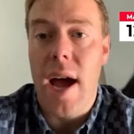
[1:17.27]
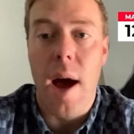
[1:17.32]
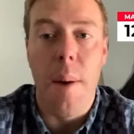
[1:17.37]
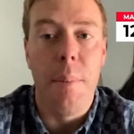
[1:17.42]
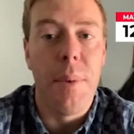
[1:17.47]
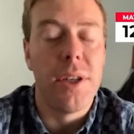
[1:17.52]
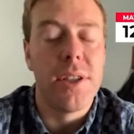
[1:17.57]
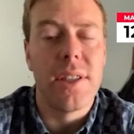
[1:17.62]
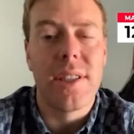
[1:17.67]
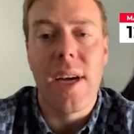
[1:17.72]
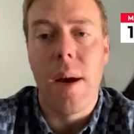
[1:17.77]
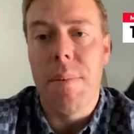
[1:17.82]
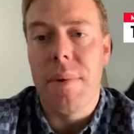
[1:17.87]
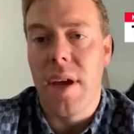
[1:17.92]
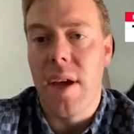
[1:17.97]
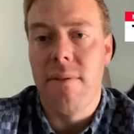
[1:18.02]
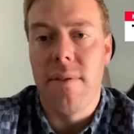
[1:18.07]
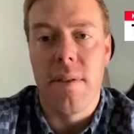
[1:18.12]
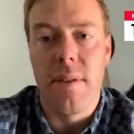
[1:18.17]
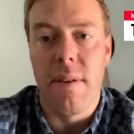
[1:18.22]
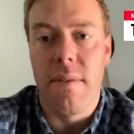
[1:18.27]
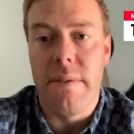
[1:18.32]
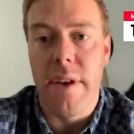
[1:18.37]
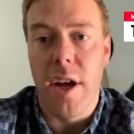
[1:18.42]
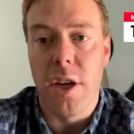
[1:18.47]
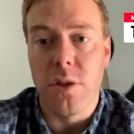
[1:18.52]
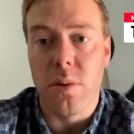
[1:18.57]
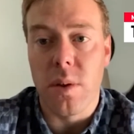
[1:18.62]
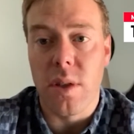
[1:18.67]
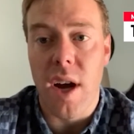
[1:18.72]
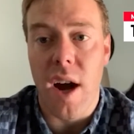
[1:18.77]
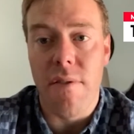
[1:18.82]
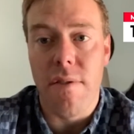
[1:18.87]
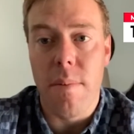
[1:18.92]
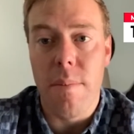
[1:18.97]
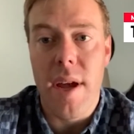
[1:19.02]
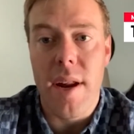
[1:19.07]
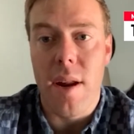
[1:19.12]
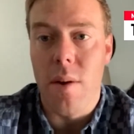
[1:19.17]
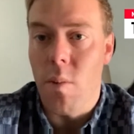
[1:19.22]
how much is coming in from the federal
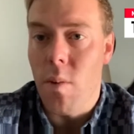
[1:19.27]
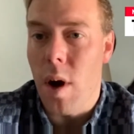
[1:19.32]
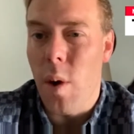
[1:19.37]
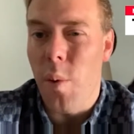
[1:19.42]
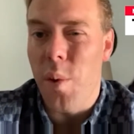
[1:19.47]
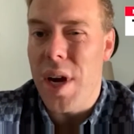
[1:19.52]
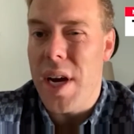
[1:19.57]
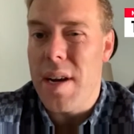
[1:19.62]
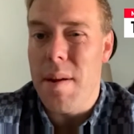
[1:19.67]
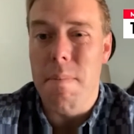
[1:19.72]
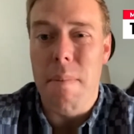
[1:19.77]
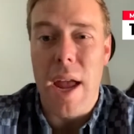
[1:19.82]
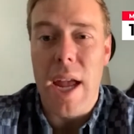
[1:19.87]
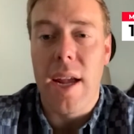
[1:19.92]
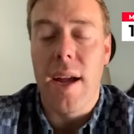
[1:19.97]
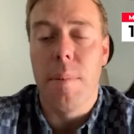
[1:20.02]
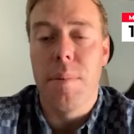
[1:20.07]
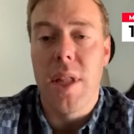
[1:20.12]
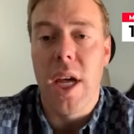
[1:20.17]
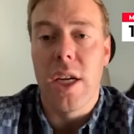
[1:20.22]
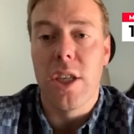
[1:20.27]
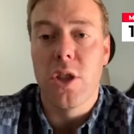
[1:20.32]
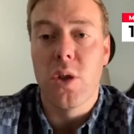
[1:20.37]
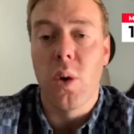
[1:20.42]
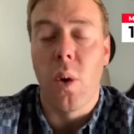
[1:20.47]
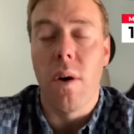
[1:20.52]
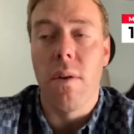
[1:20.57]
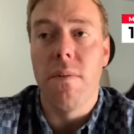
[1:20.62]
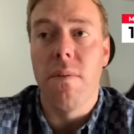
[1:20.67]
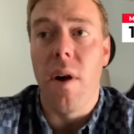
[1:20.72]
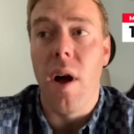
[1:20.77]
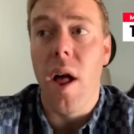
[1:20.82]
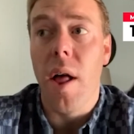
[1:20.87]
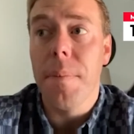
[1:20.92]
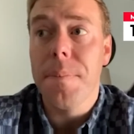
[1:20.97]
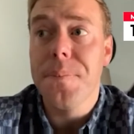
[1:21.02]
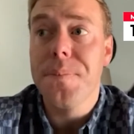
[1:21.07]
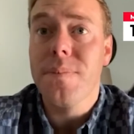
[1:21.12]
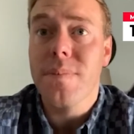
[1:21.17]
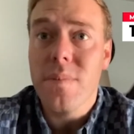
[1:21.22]
government, and where we need to make up that
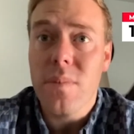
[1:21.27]
shortfall.